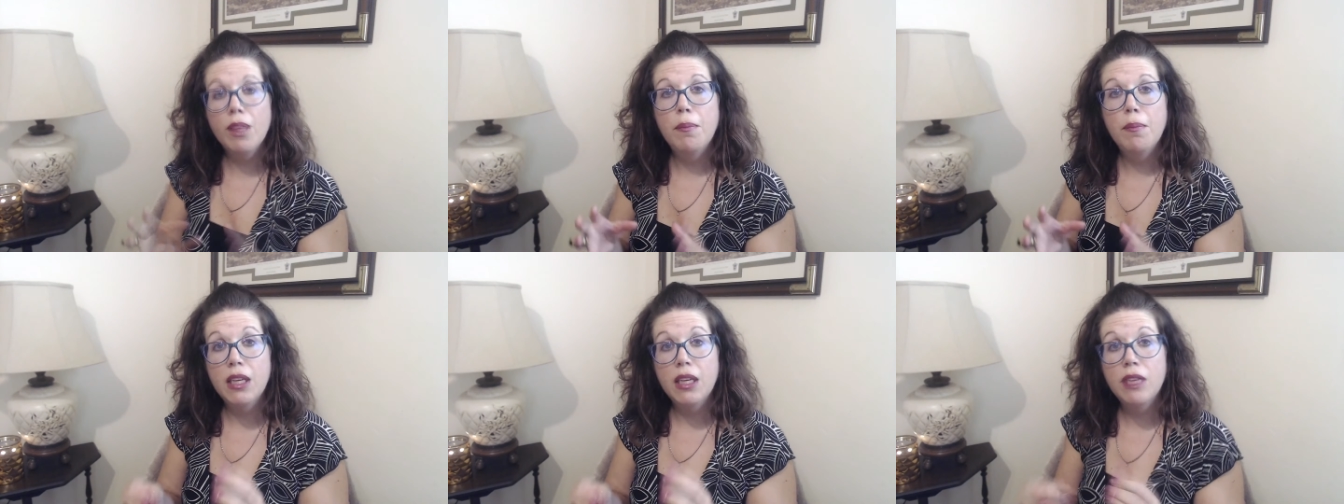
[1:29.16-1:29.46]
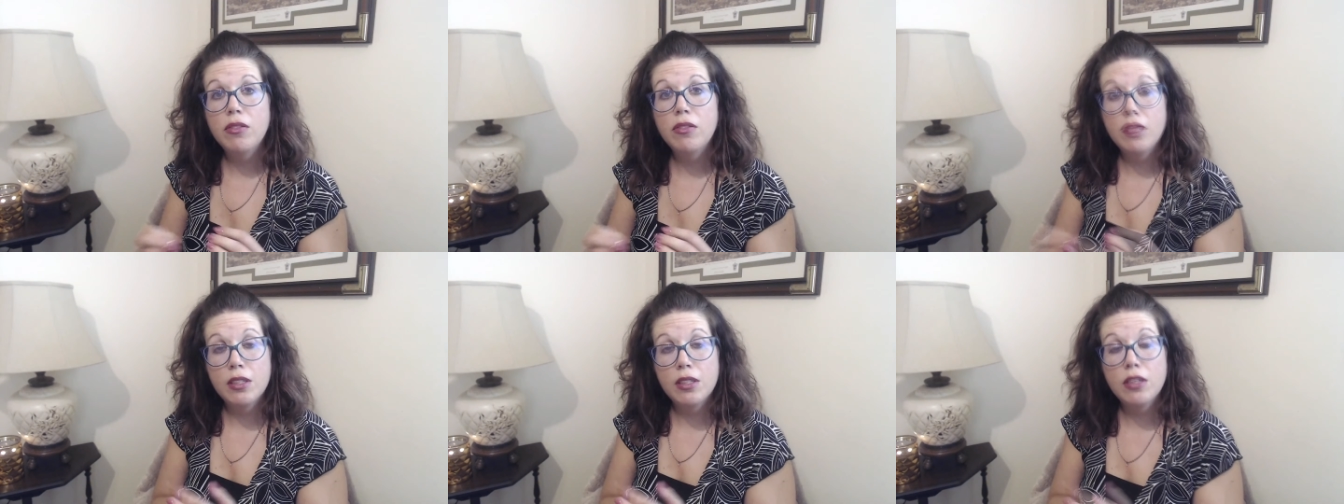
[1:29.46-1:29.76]
But
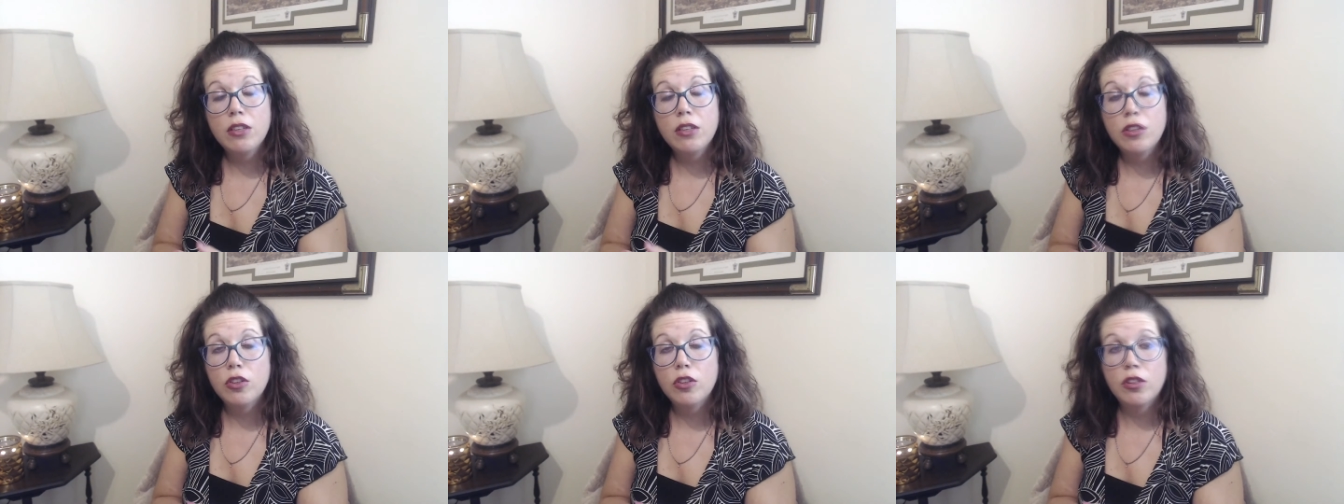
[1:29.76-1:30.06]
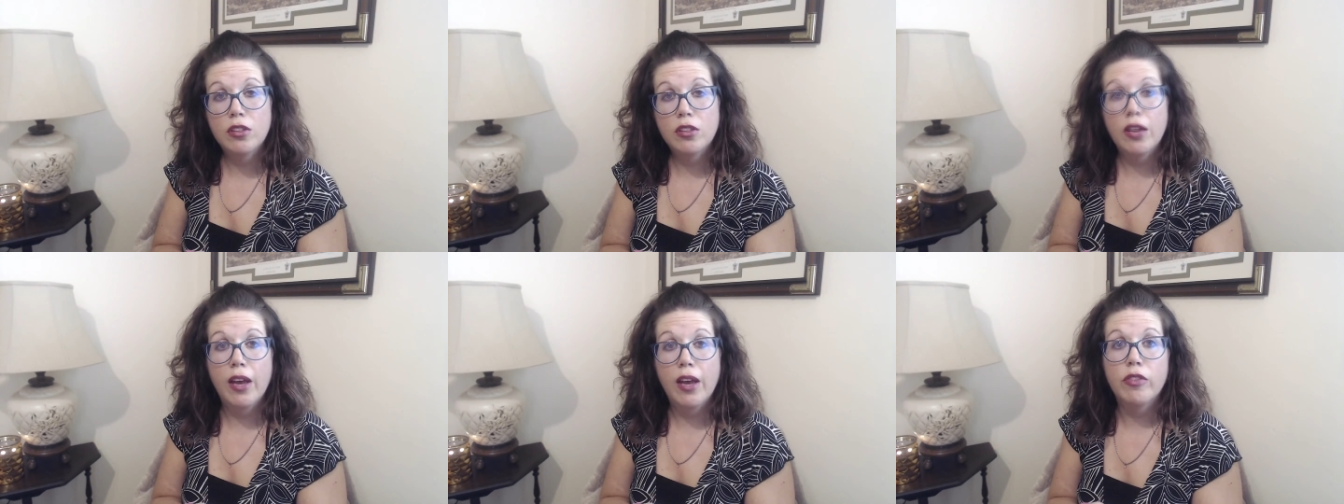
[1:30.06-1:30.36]
even still, you
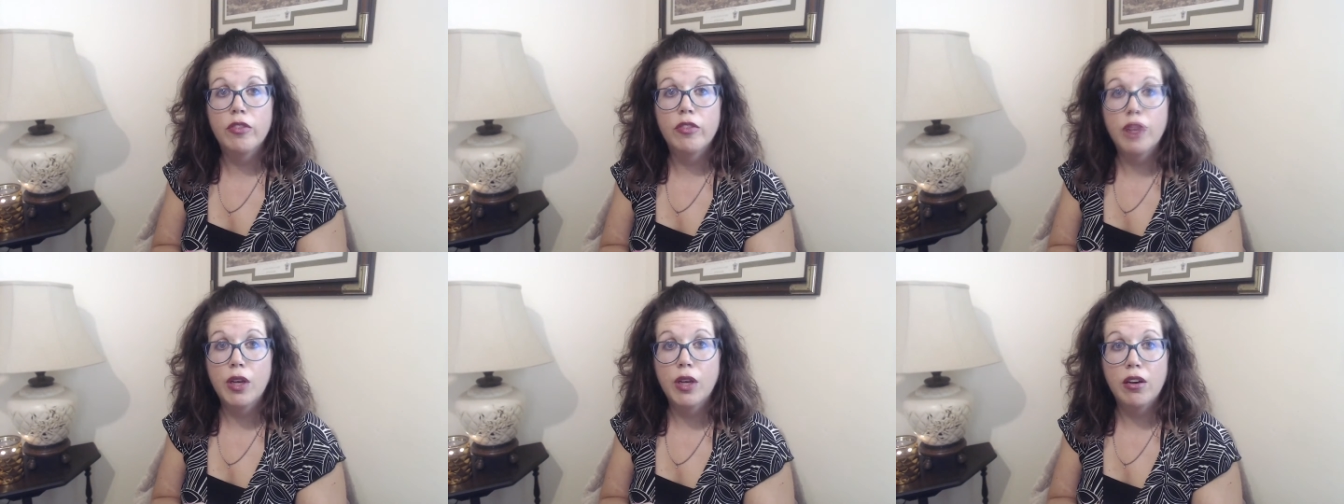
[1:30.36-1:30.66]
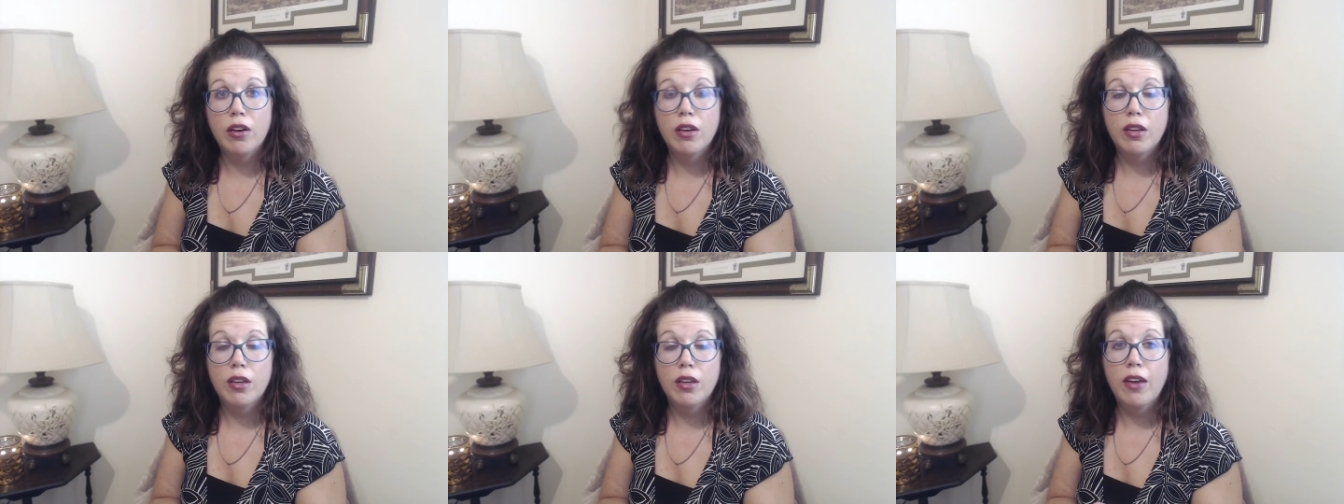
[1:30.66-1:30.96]
still have three
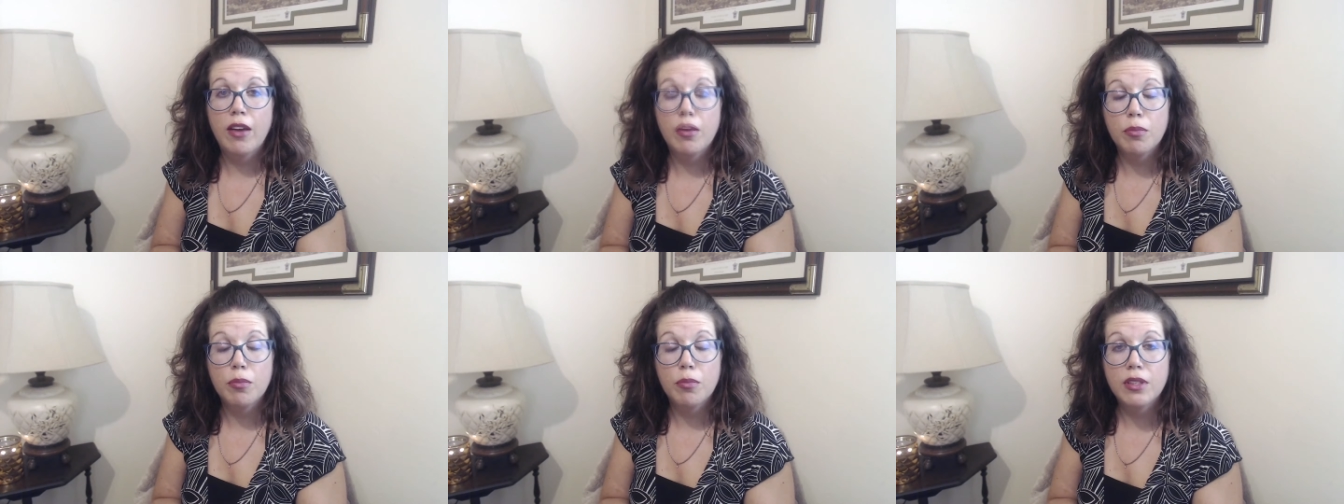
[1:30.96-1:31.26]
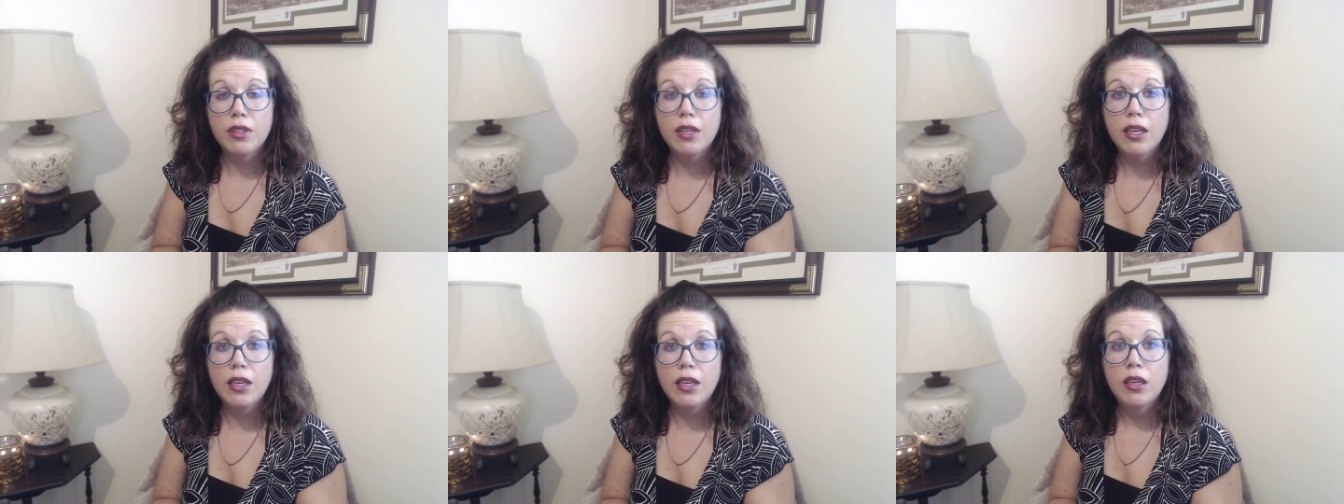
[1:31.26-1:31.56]
and a half
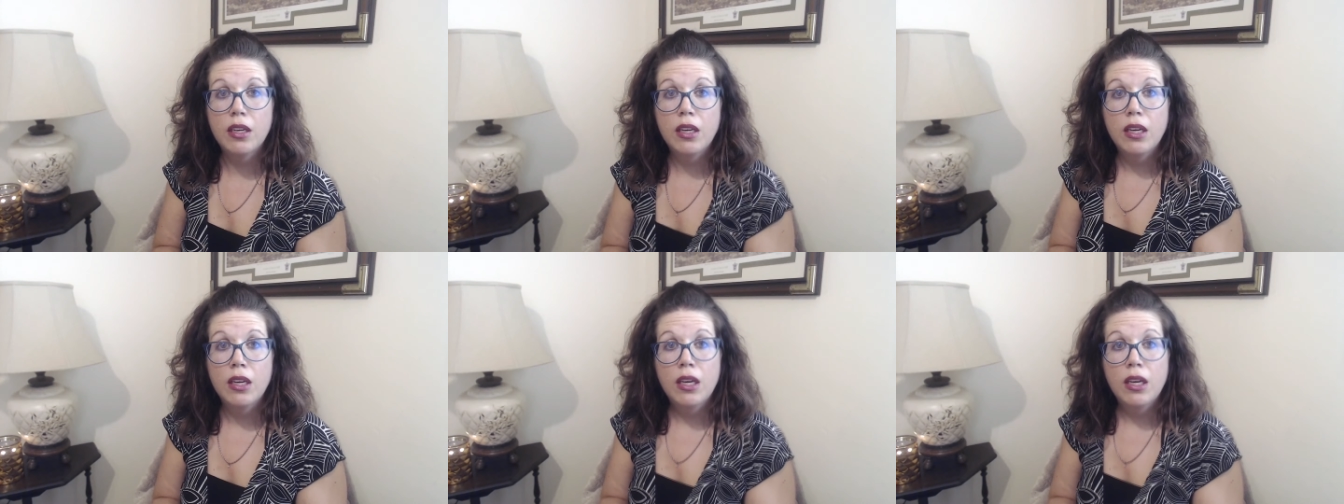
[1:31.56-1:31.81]
percent,